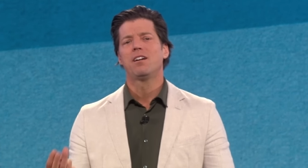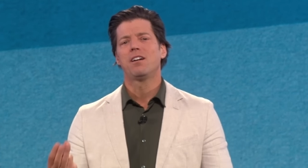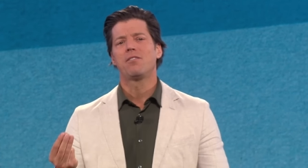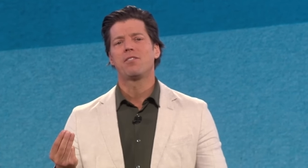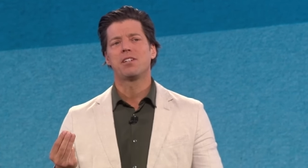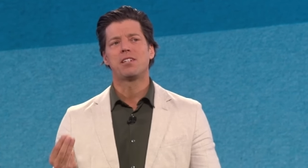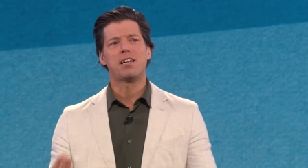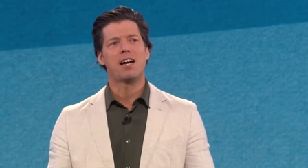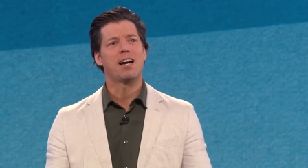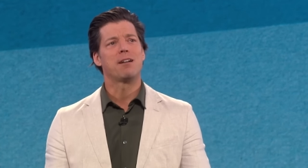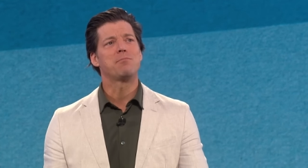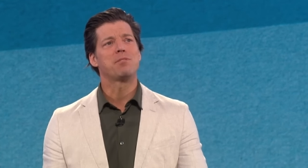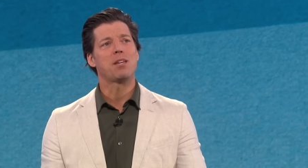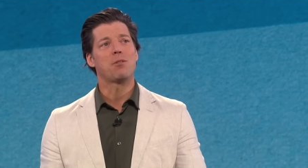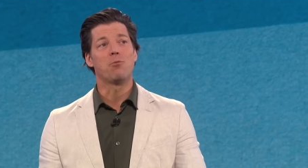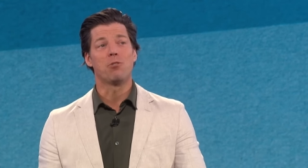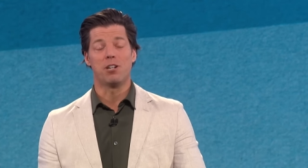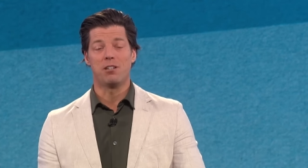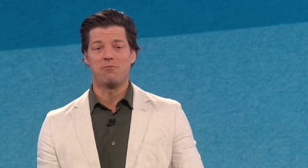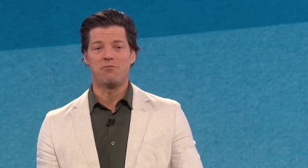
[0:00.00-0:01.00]
of the times
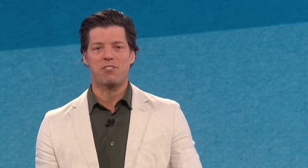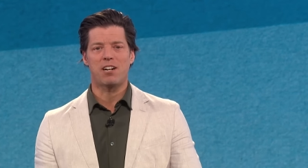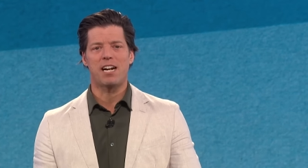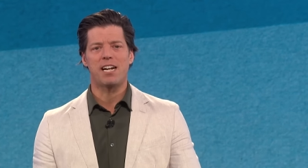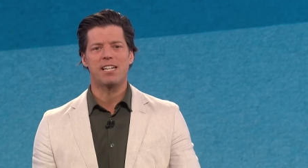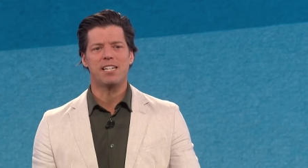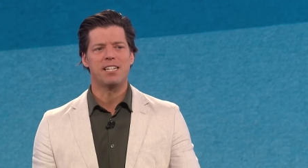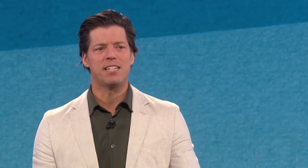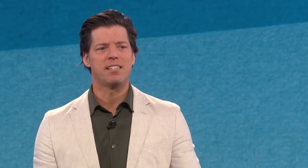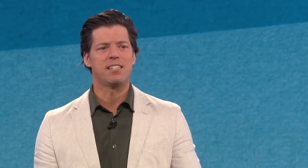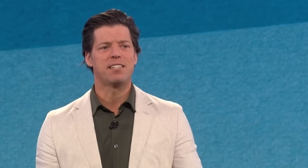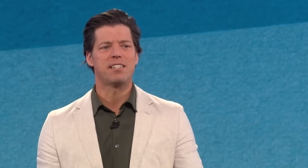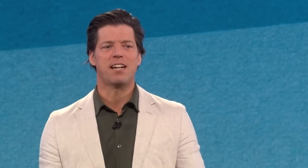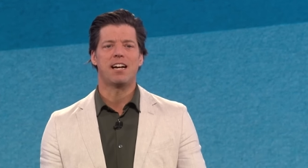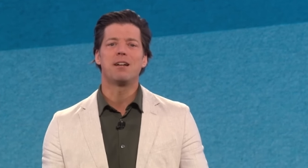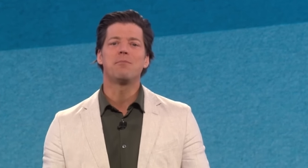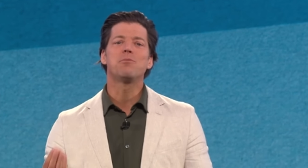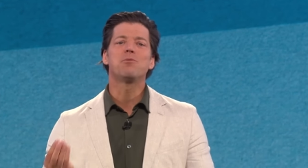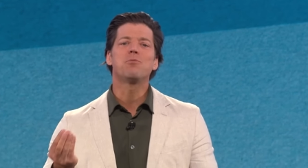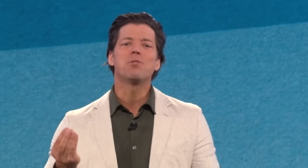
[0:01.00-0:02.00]
they weren't invited, the
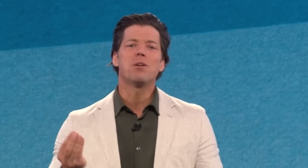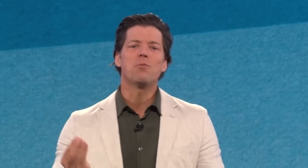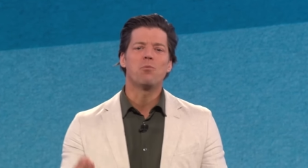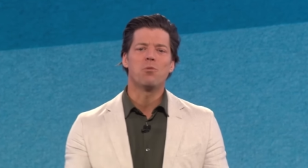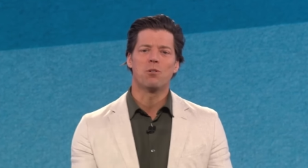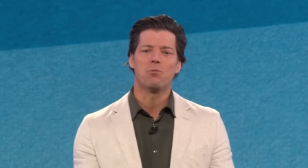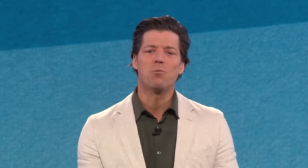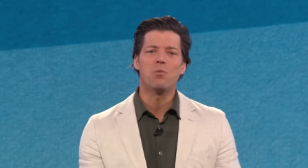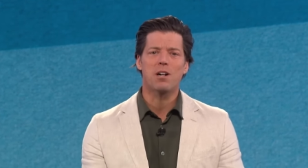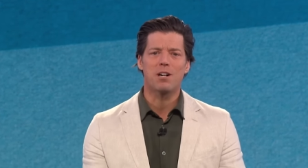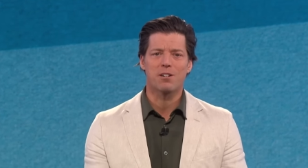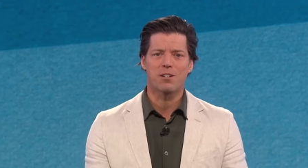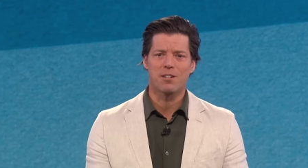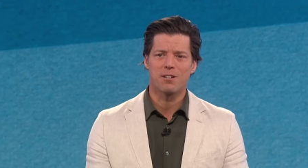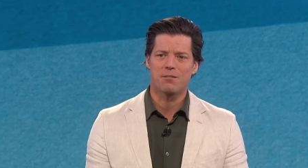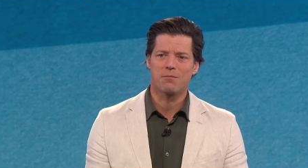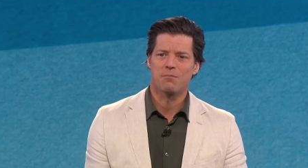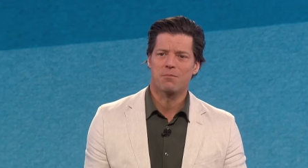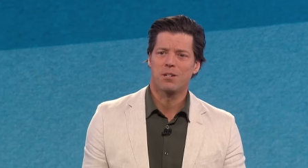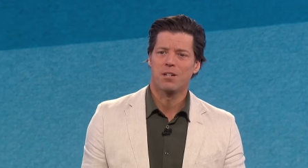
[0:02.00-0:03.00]
times where they weren't
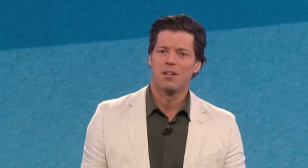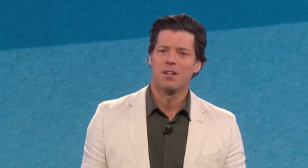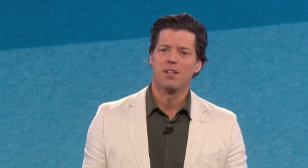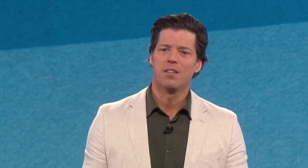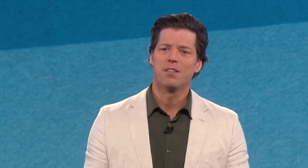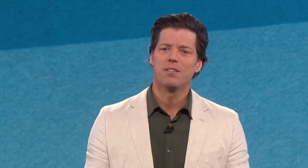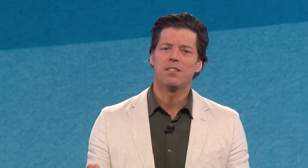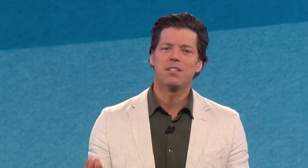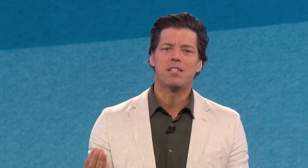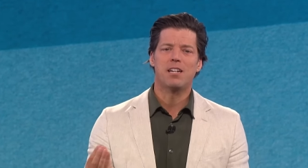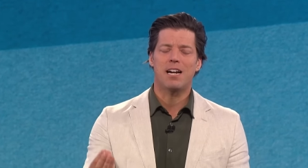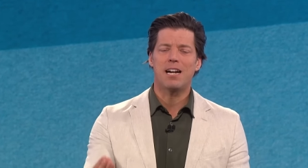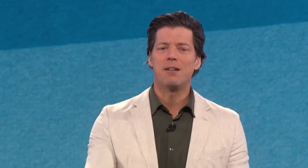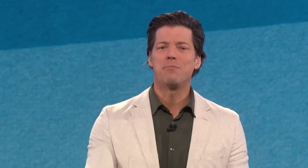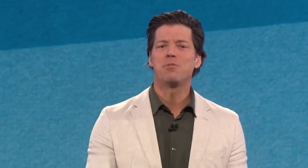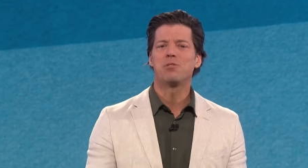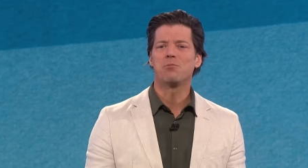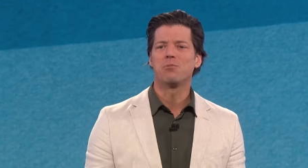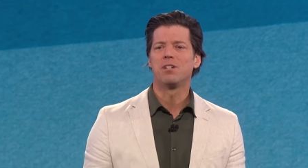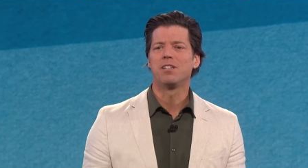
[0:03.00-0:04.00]
welcomed, the
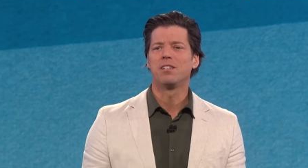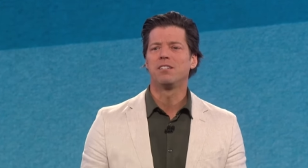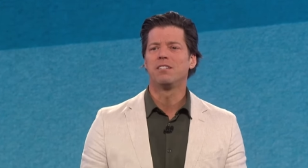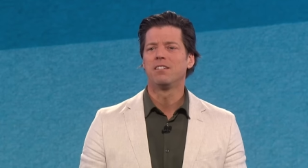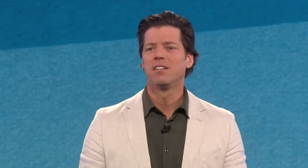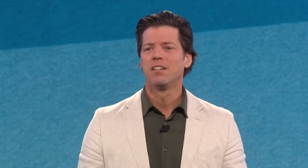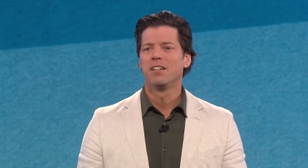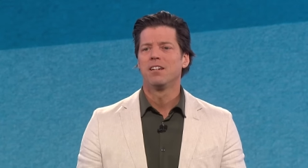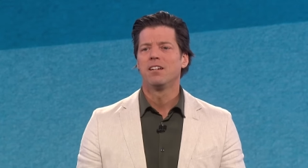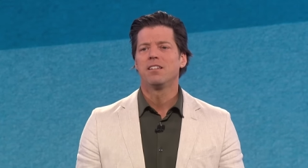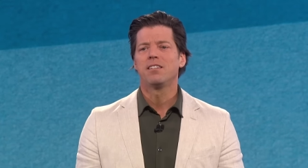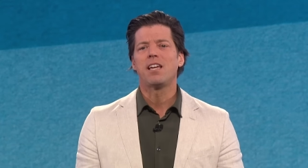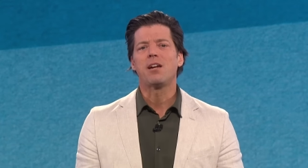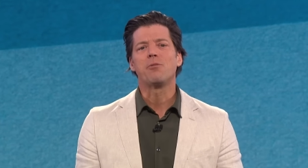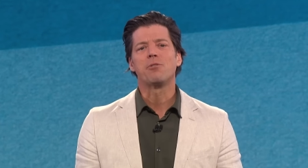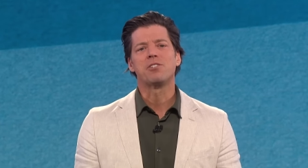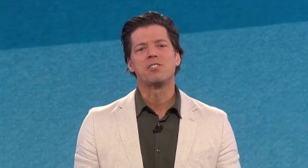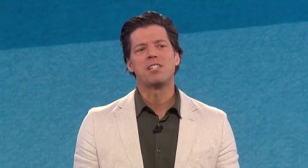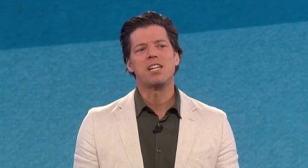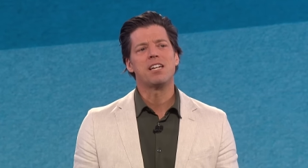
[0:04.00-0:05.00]
times when they
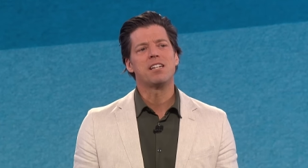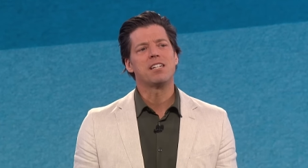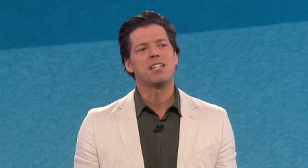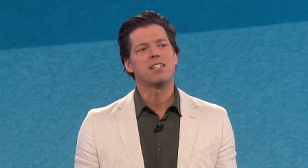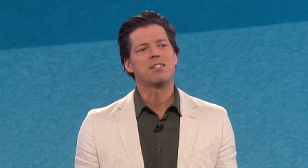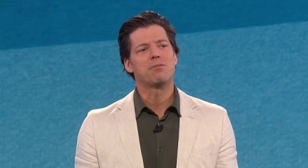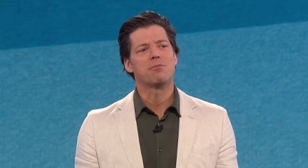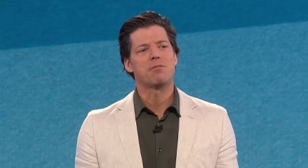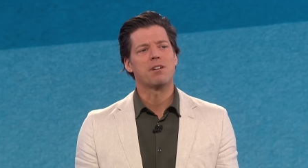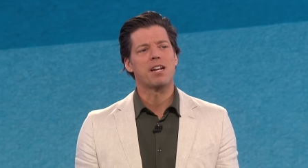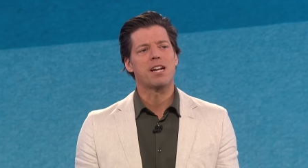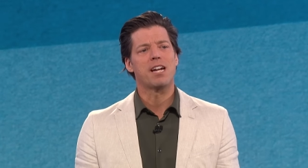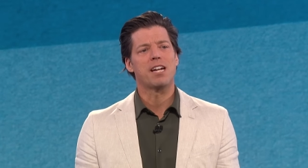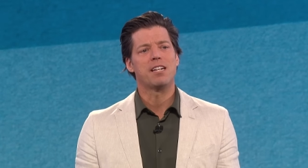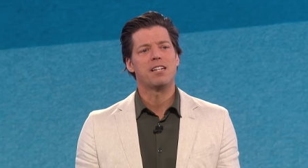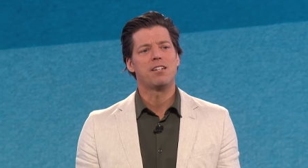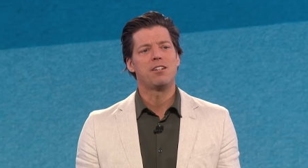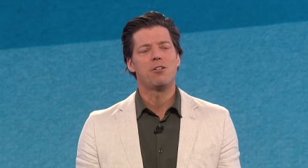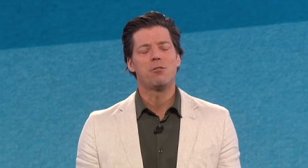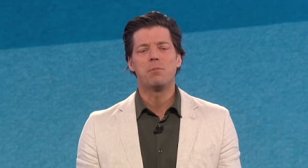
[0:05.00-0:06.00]
were standing in the
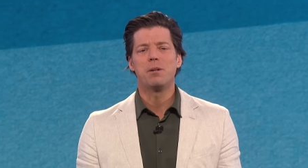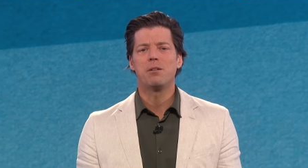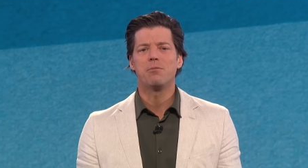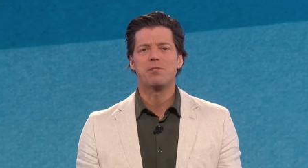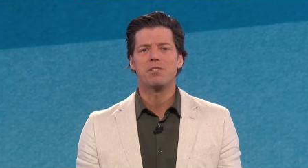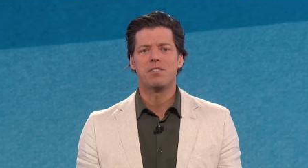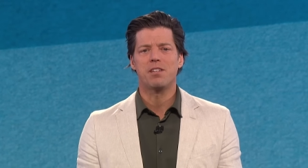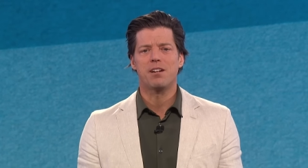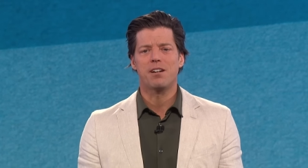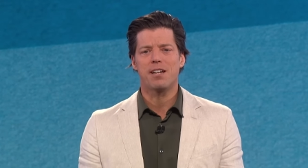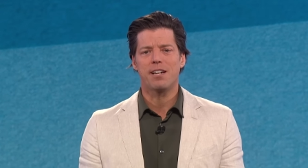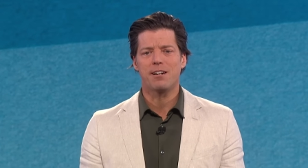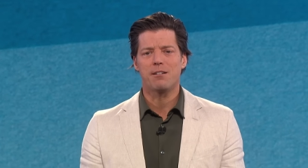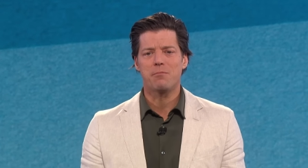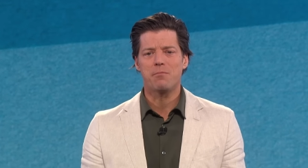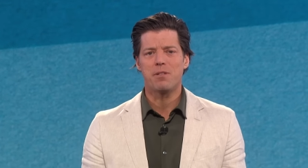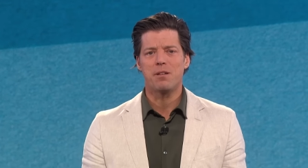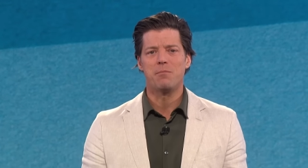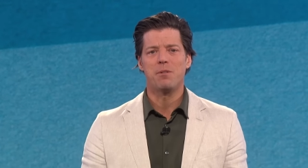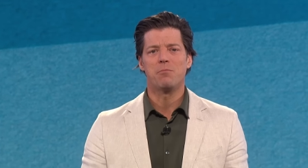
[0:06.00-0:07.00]
rain and nobody was there to
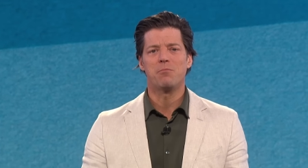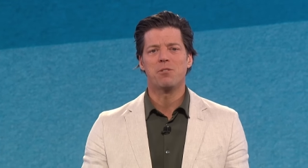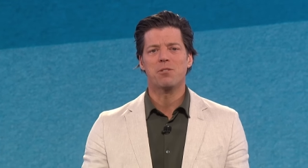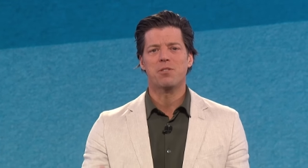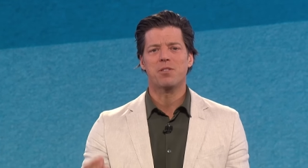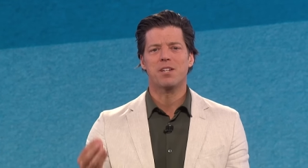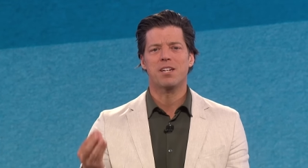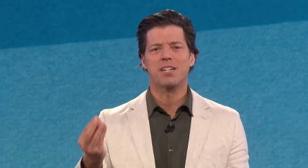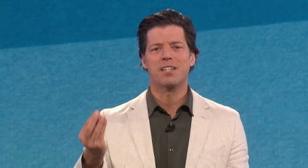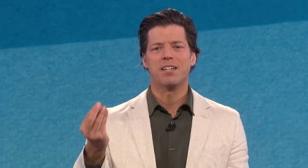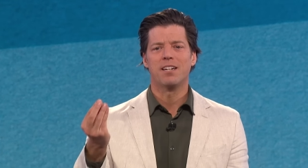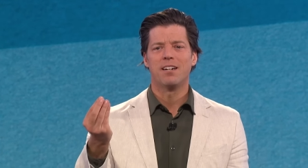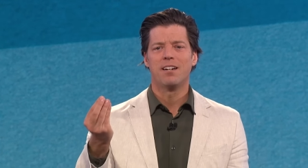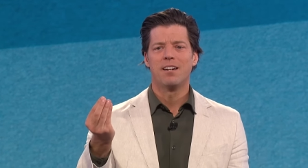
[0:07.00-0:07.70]
help them, and we'll think,